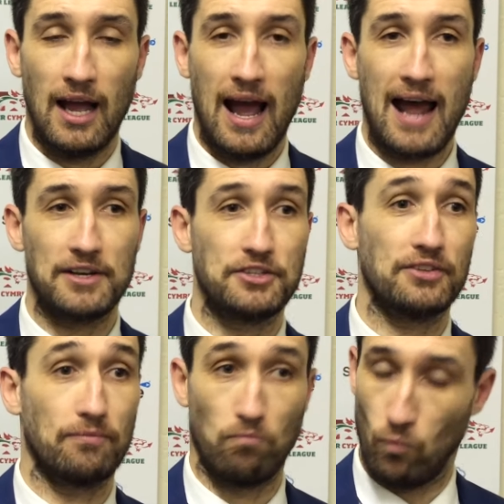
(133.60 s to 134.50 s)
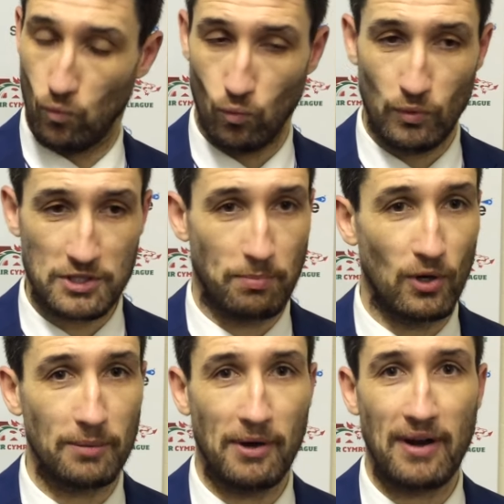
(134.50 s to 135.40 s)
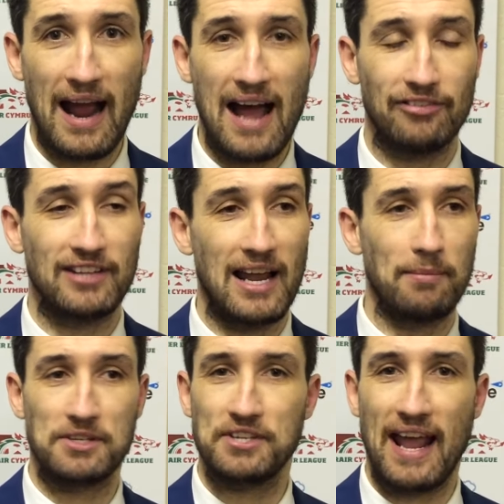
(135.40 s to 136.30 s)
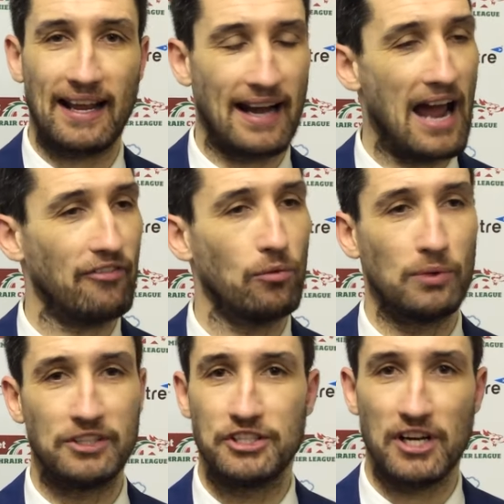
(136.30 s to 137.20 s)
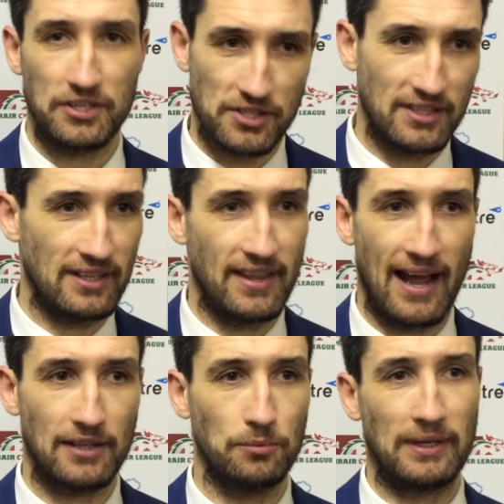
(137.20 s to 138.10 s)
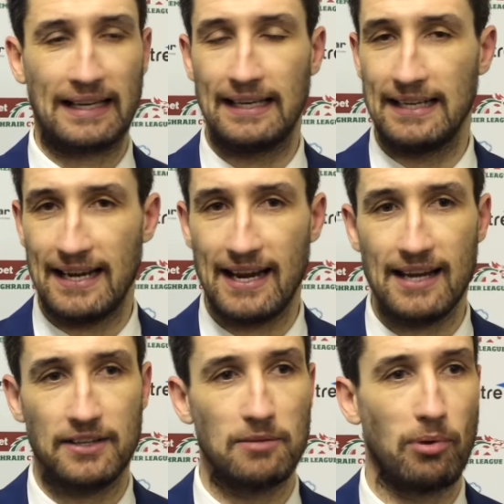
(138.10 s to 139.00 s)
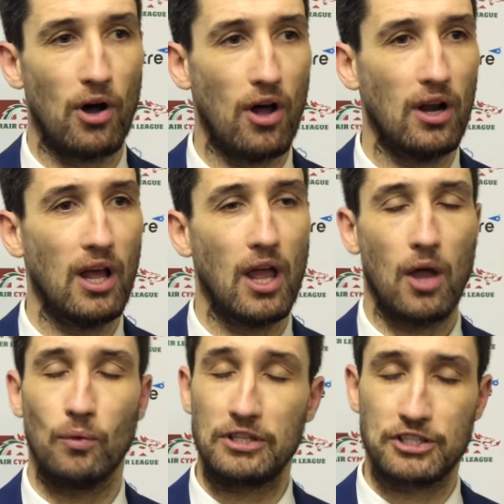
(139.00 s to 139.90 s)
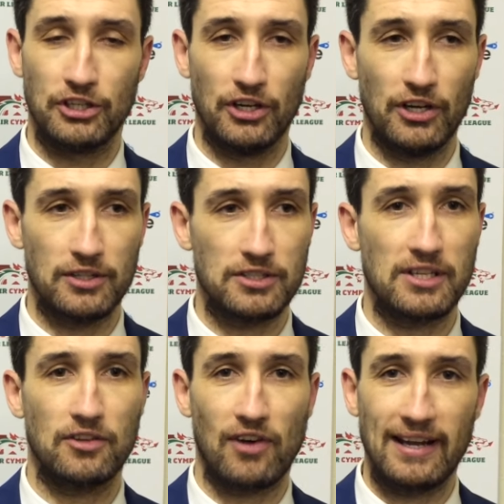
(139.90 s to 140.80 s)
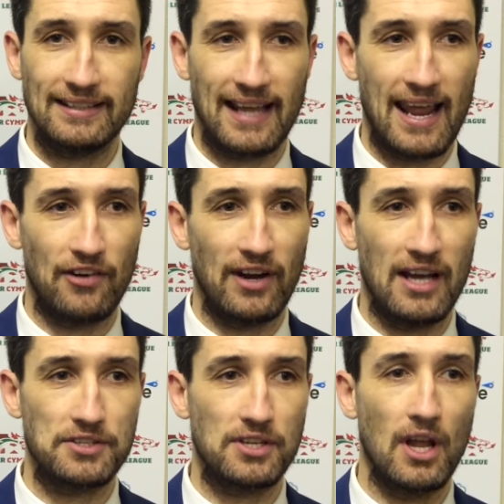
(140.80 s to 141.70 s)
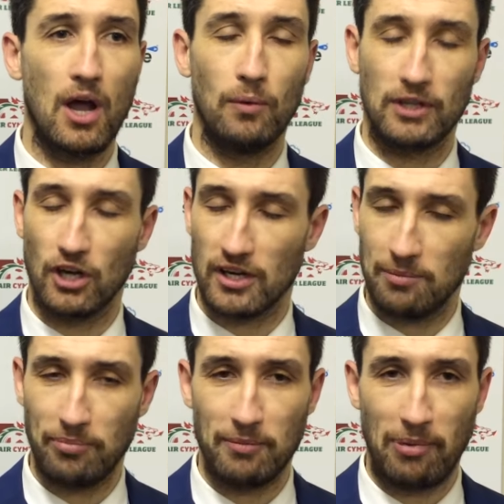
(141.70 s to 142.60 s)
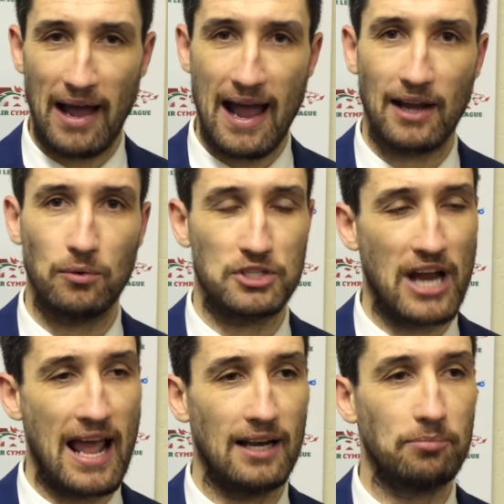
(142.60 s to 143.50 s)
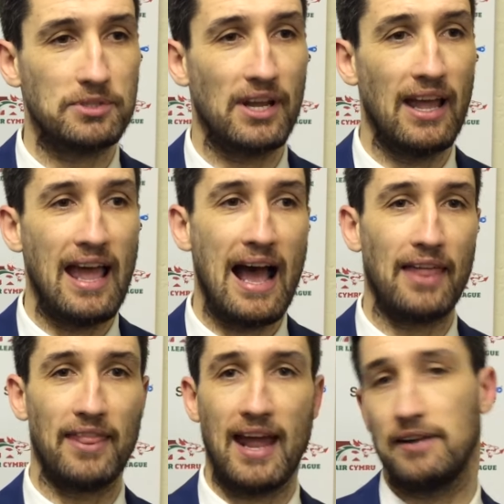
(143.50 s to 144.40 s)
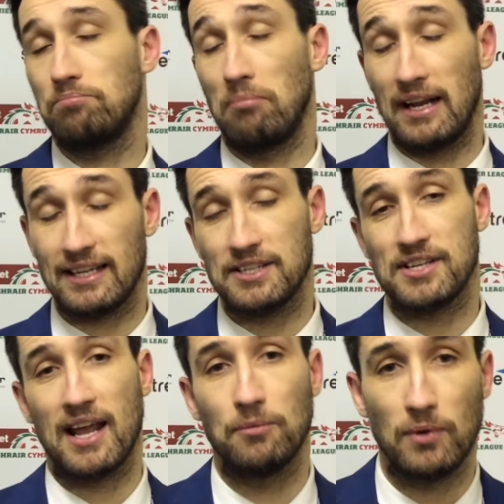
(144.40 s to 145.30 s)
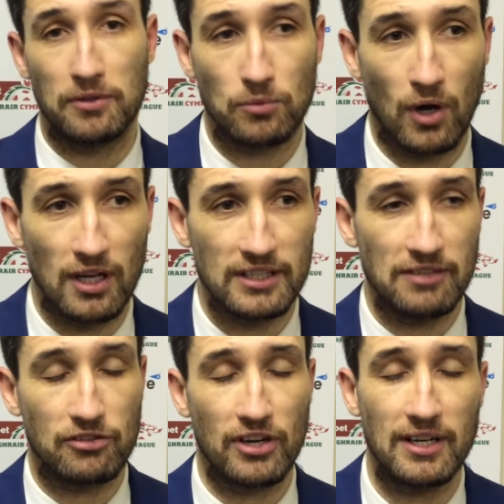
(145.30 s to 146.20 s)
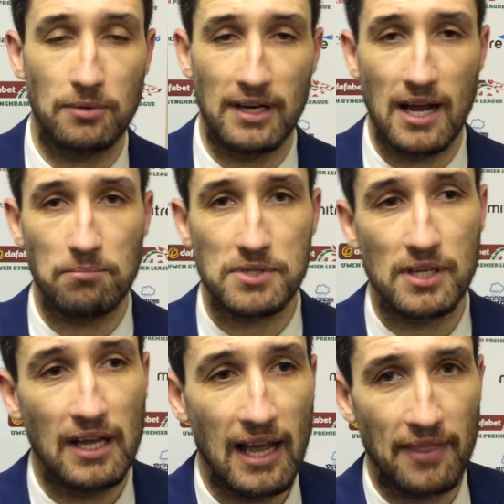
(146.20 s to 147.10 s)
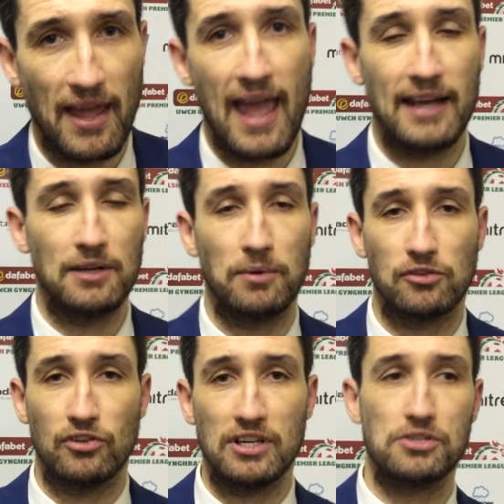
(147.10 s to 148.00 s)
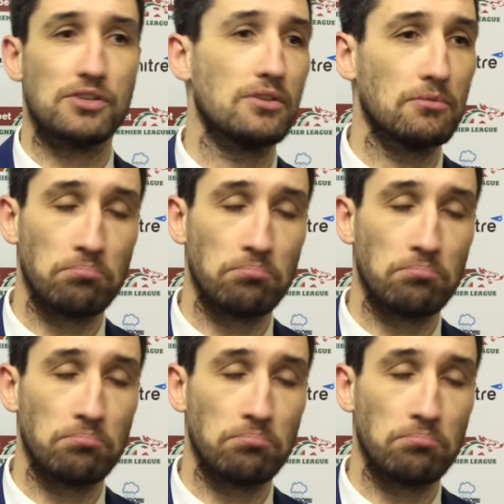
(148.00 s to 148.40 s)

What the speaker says: And we spoke about it half-time and second half, we just did that. We cleared the ball, we turned in the right areas, we got up the park, which helped. And then, like I said, with the quality of Craig Williams and the header with Rhys,